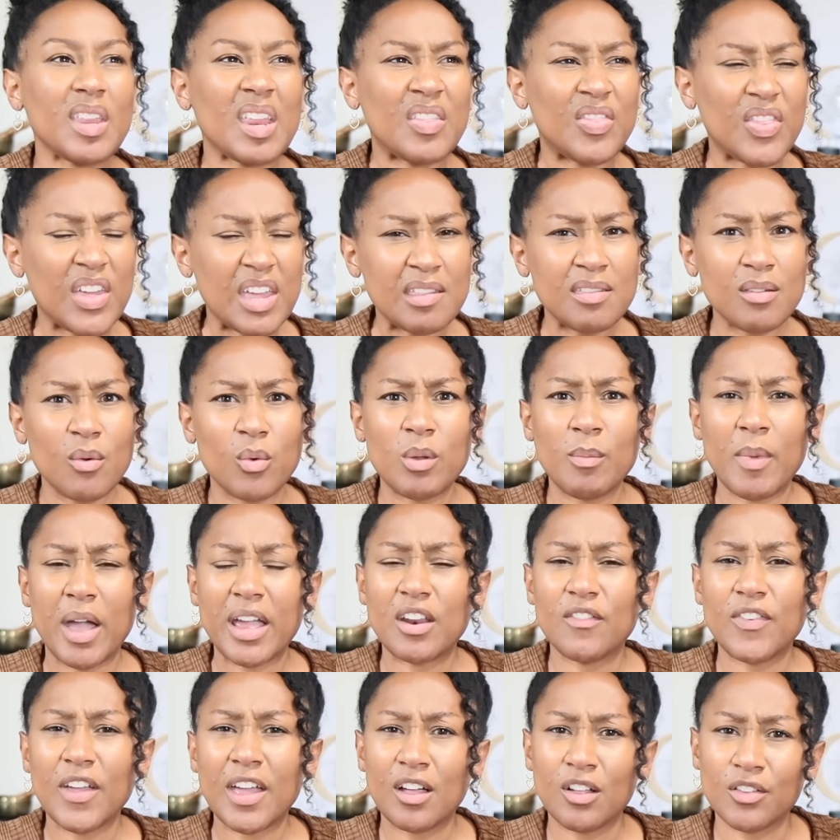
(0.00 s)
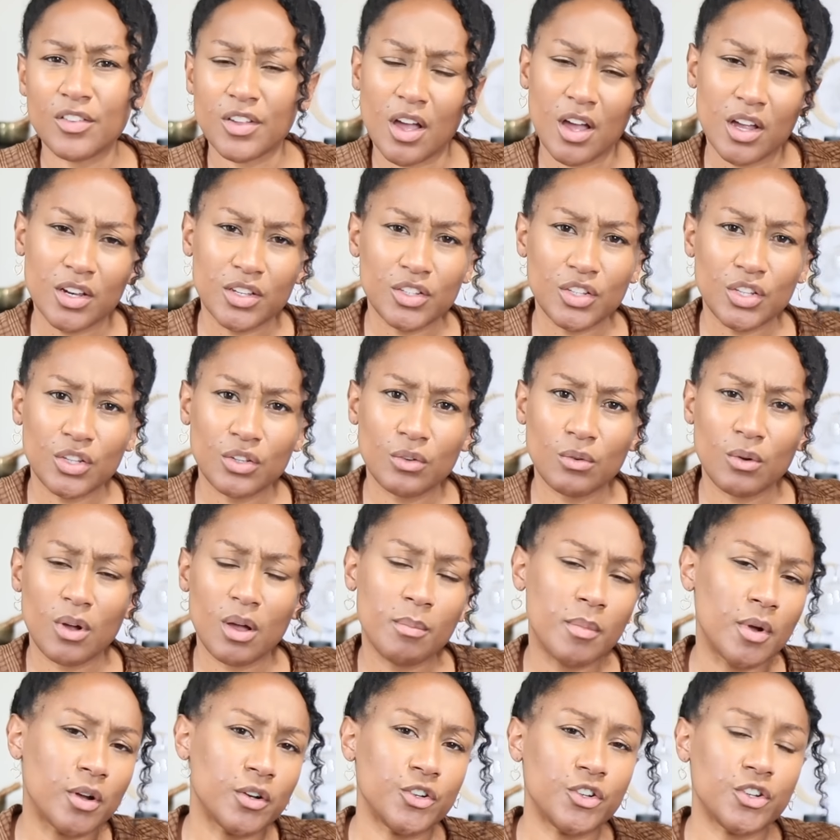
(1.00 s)
things that we might have held on to
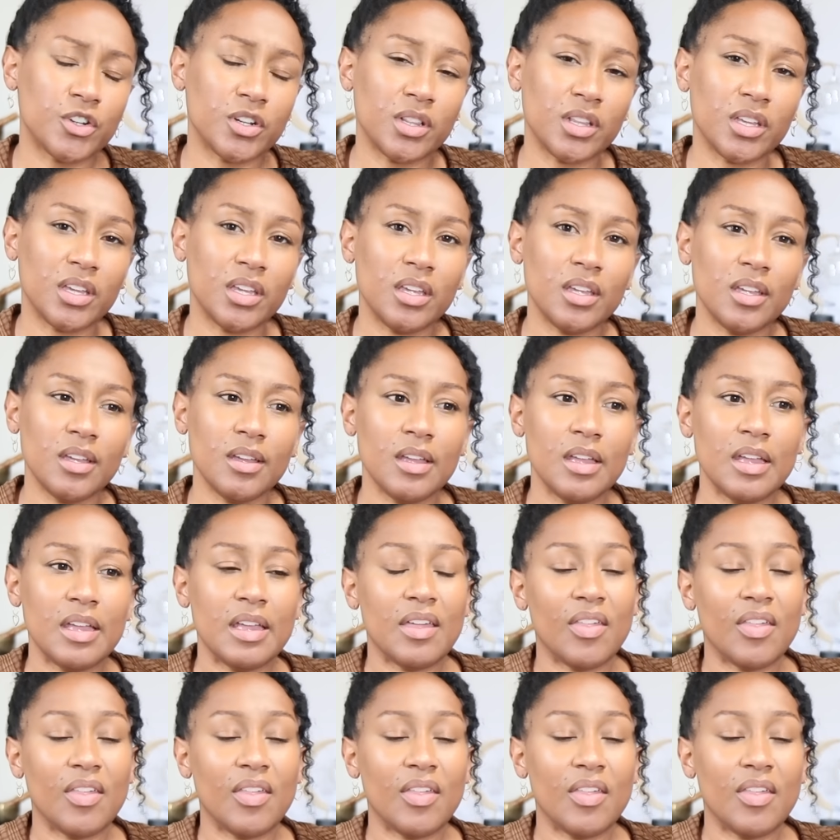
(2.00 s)
emotionally.